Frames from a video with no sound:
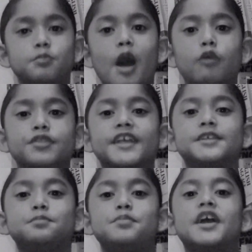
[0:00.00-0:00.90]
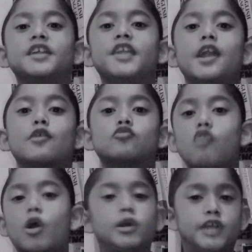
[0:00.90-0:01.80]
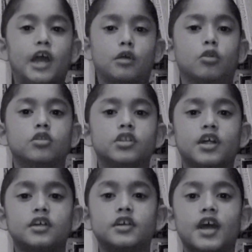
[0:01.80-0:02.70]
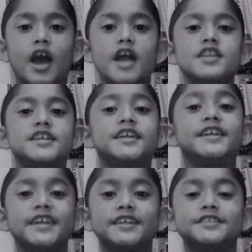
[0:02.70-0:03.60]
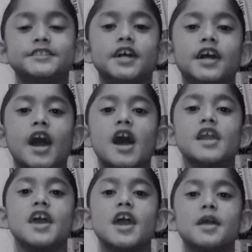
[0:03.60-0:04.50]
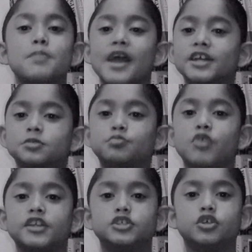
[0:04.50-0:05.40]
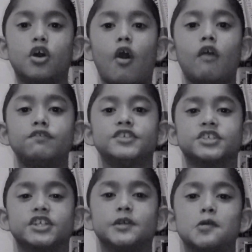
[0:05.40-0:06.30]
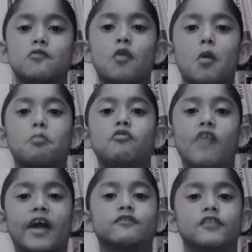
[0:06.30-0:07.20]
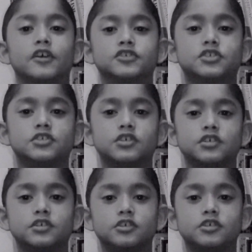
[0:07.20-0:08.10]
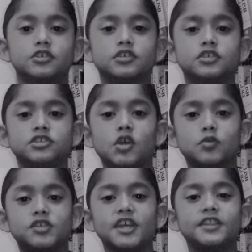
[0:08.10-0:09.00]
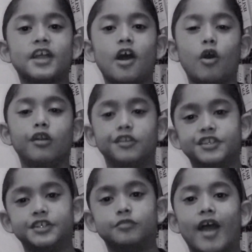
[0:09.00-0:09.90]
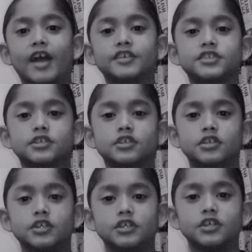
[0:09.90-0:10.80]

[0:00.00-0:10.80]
His mouth is bigger than a crocodile. And he eats an apex predator of the sea for breakfast. Now take that on, T-Rex.